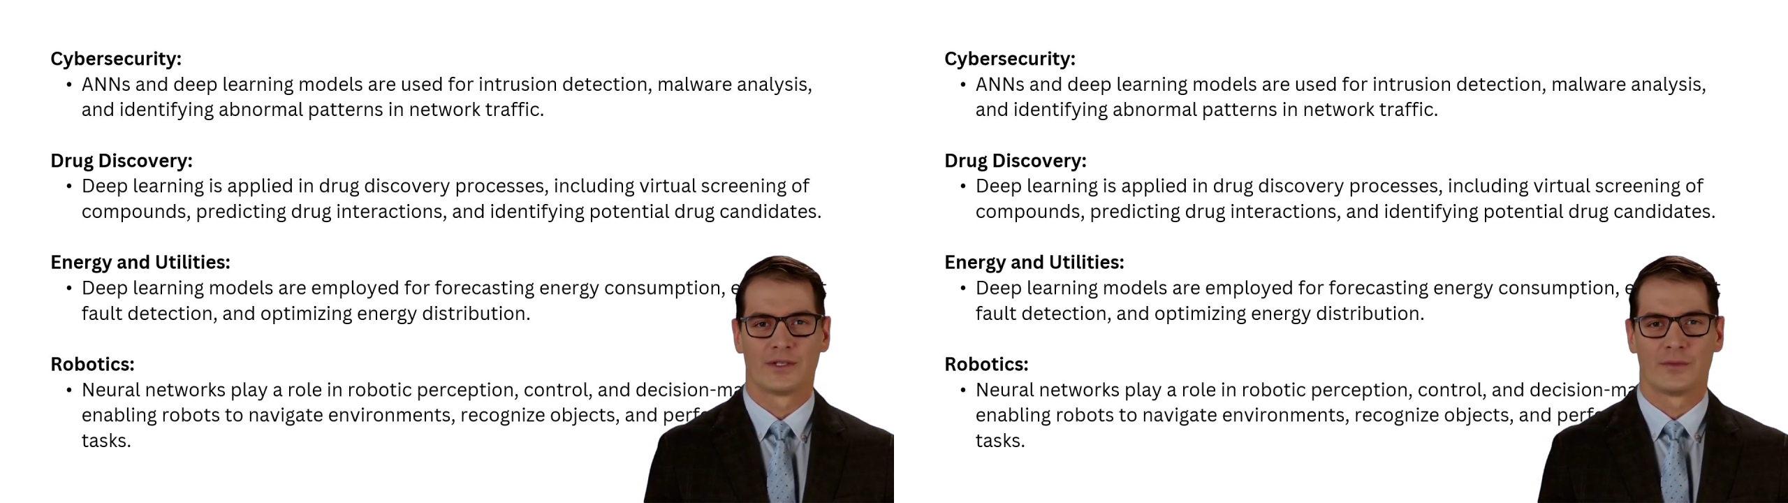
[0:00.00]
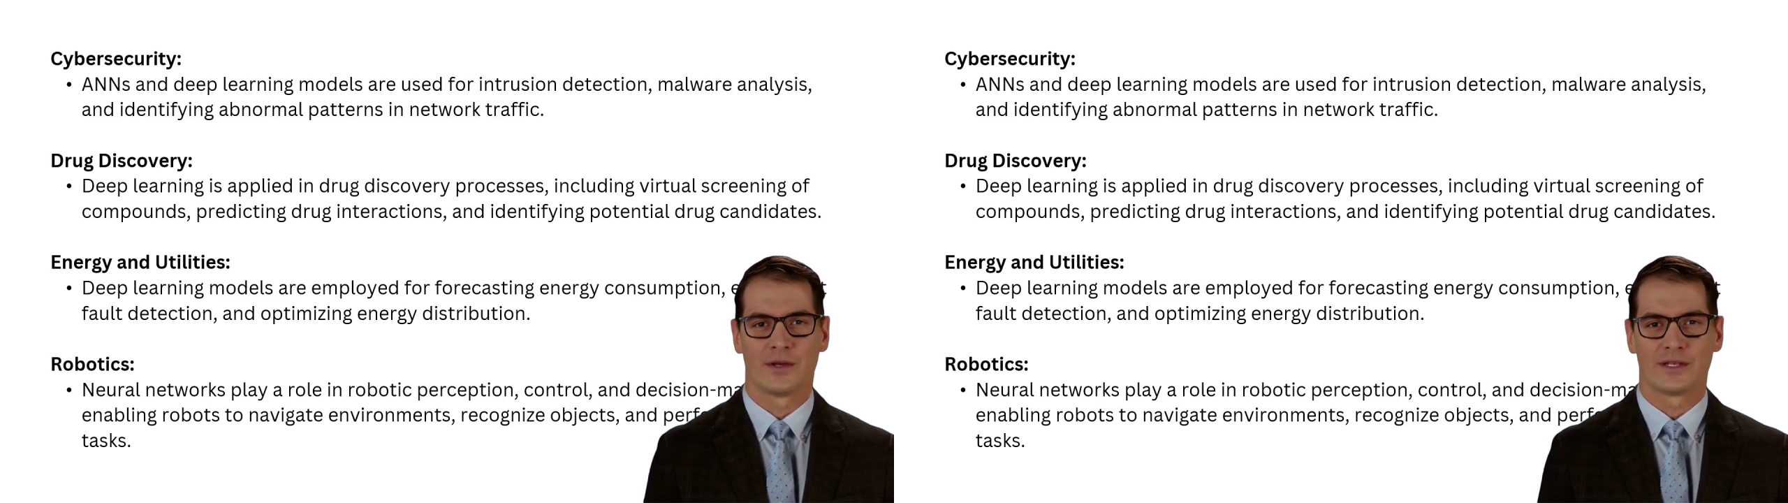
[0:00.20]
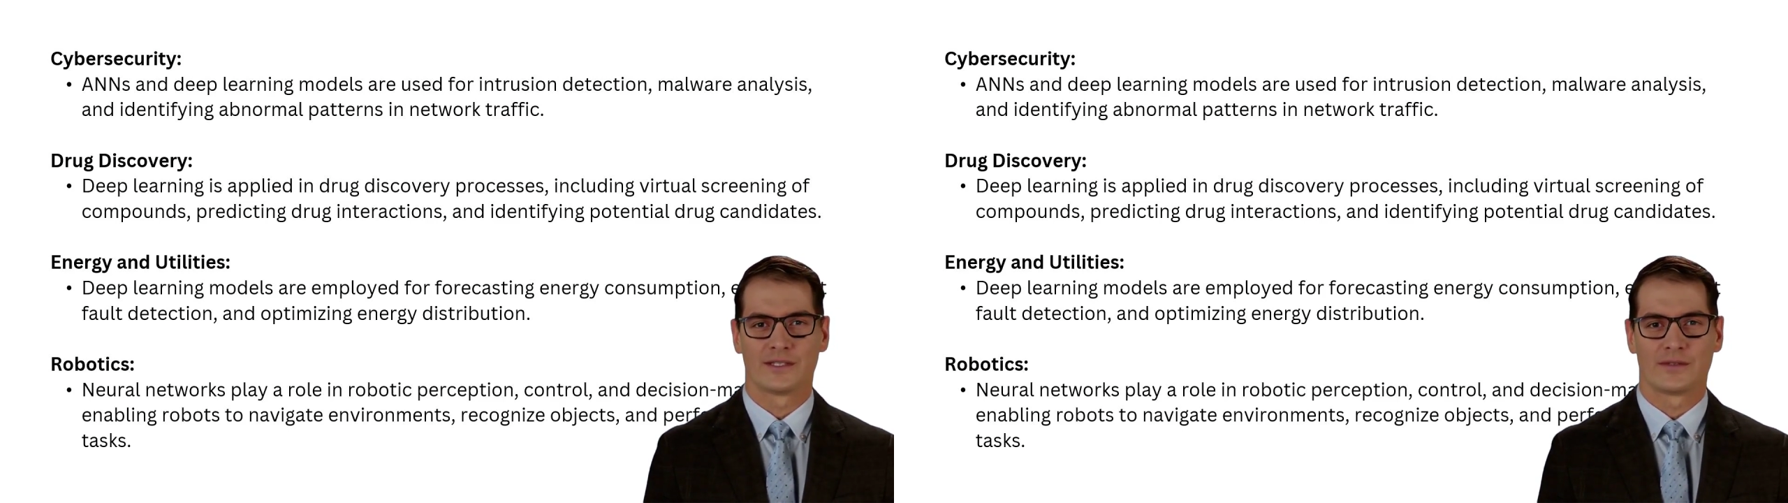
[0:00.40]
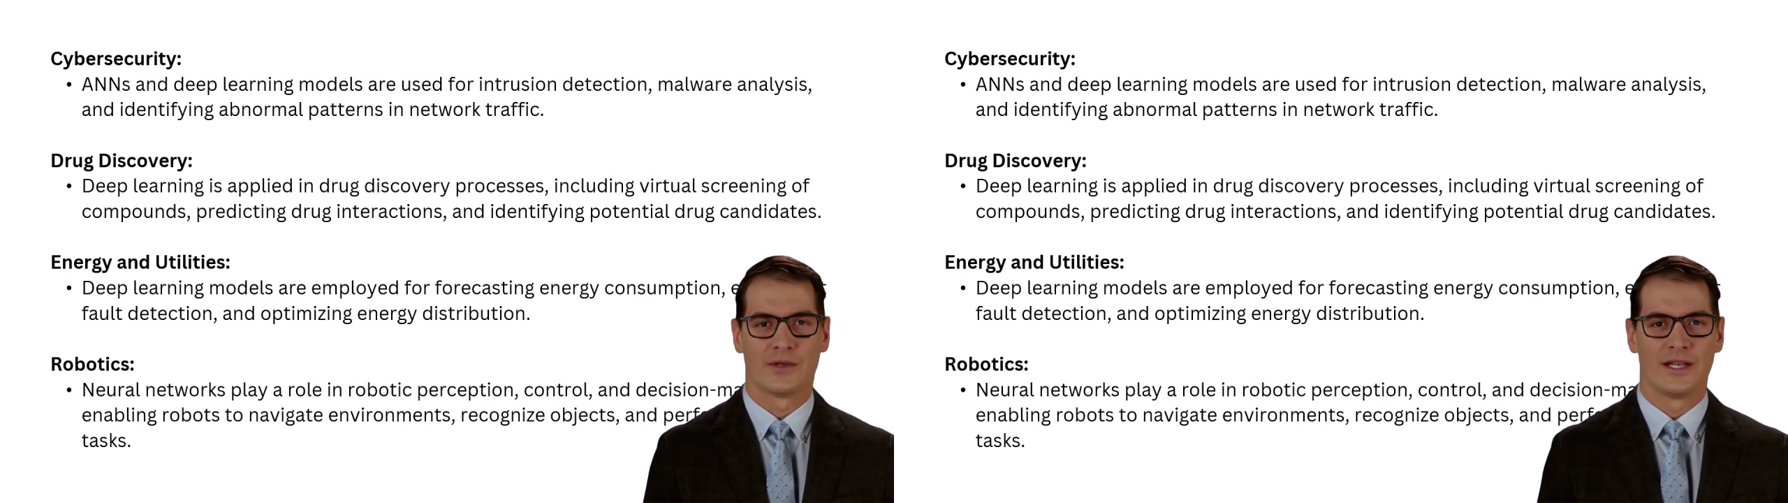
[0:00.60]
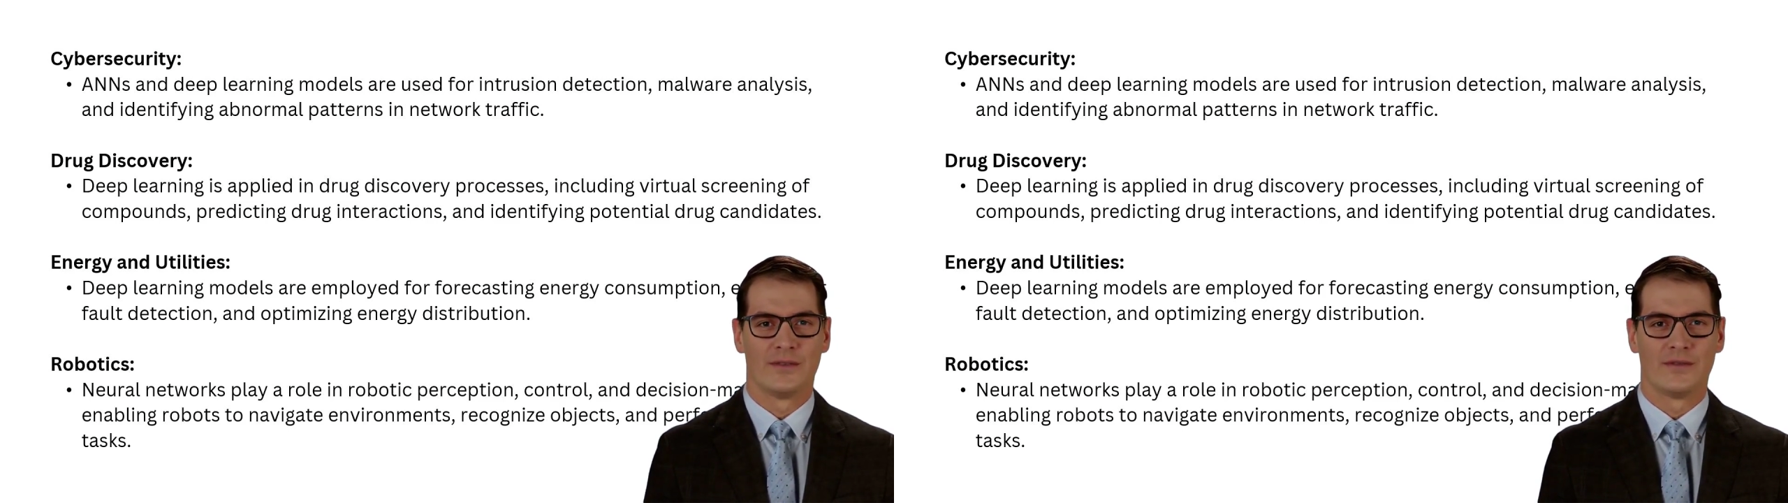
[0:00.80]
around
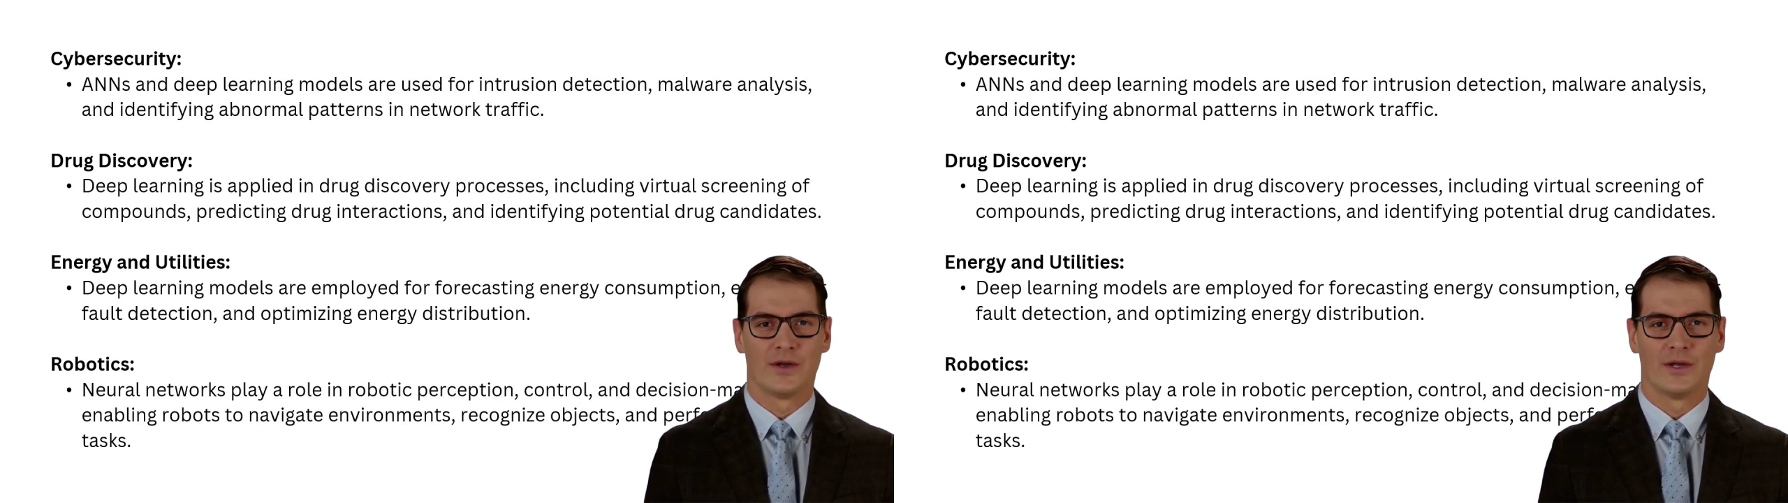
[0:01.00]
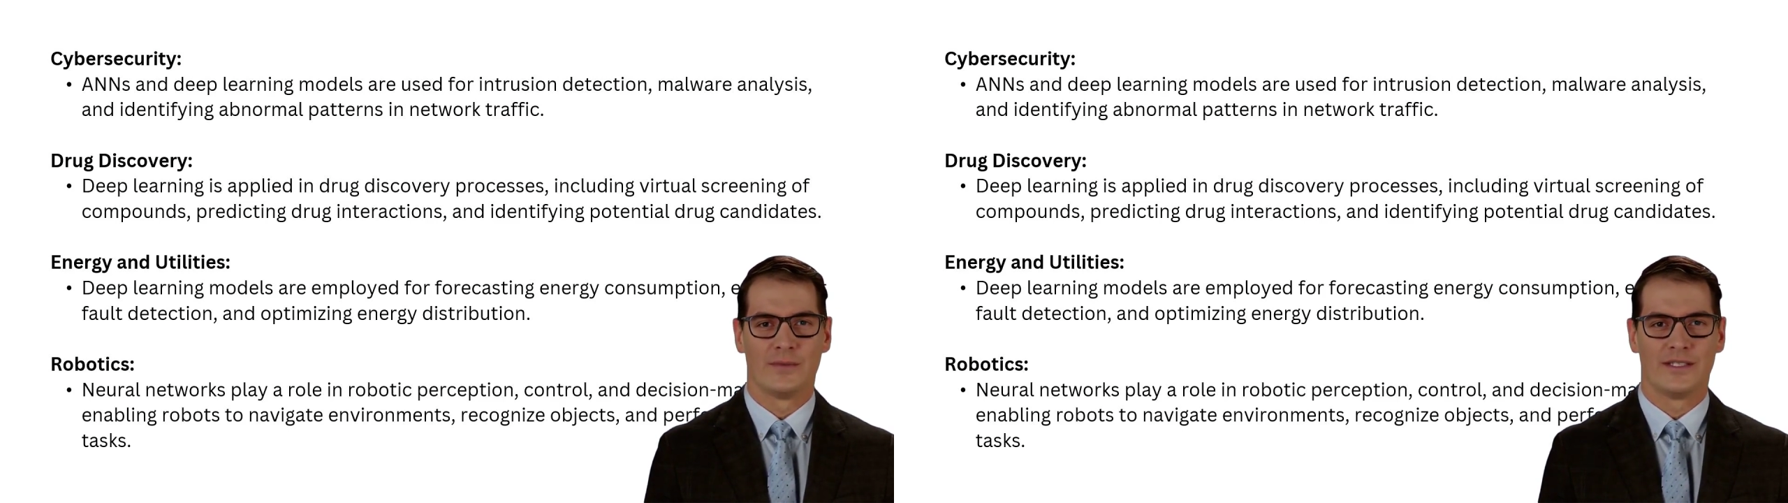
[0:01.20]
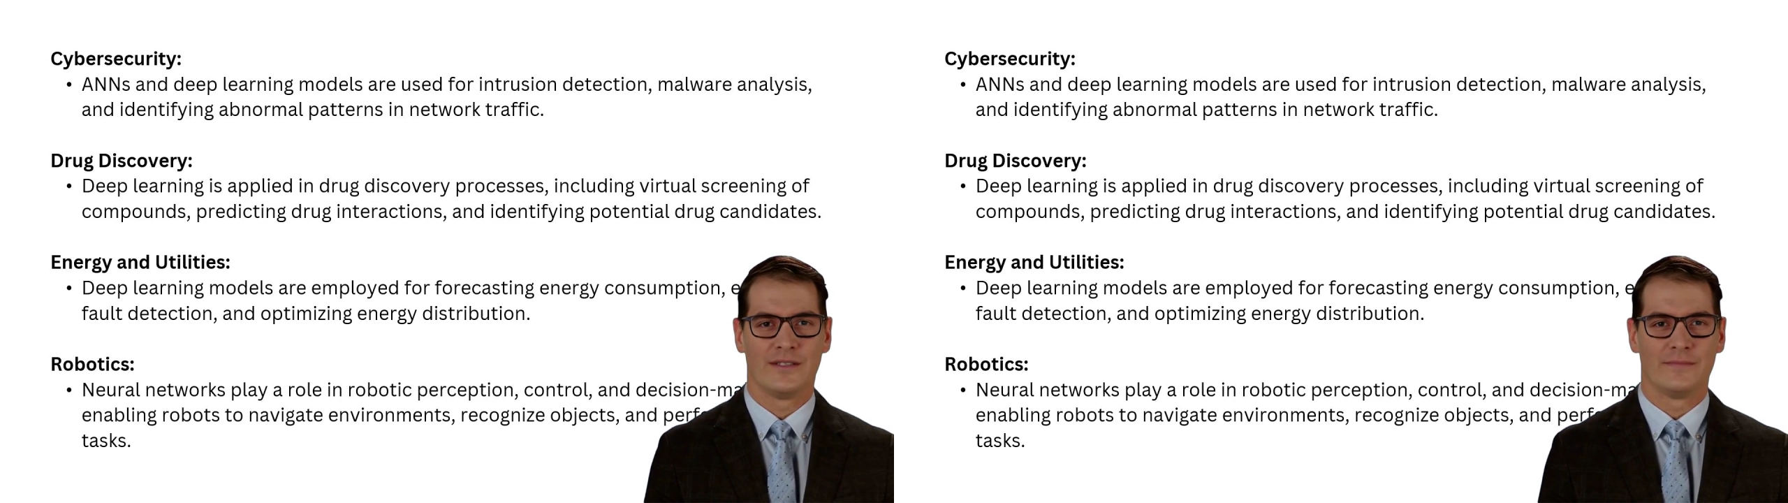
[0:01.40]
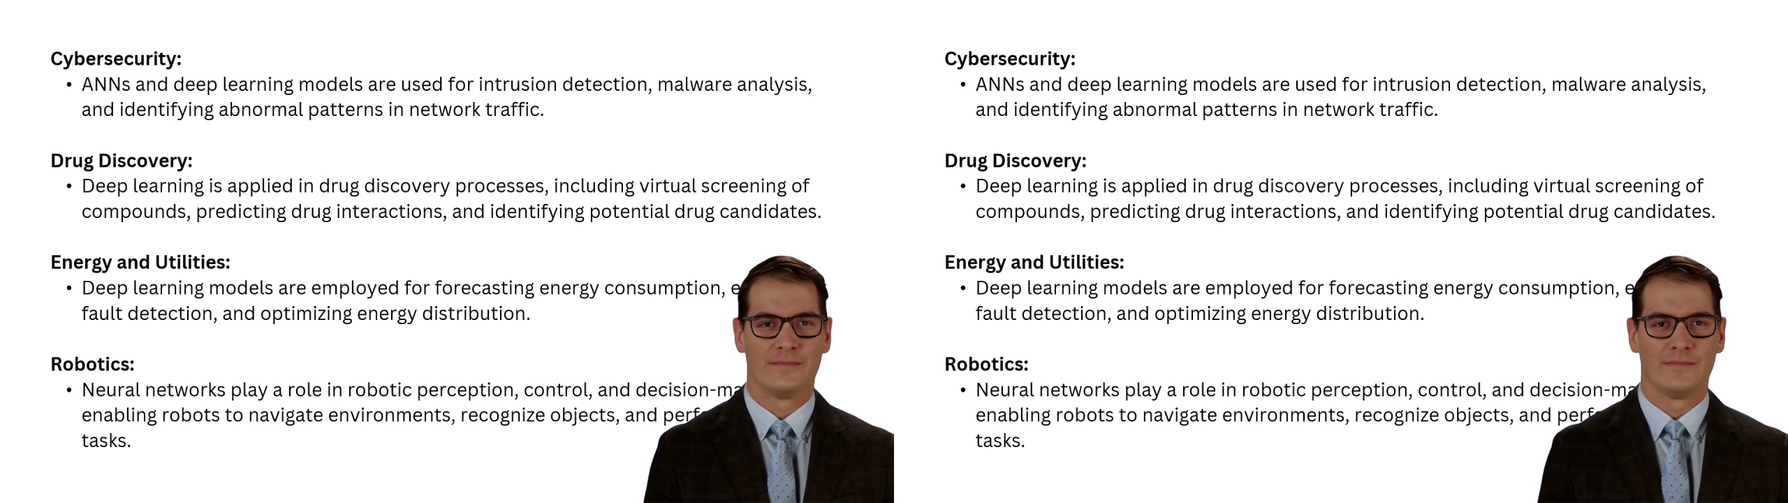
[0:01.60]
different environments,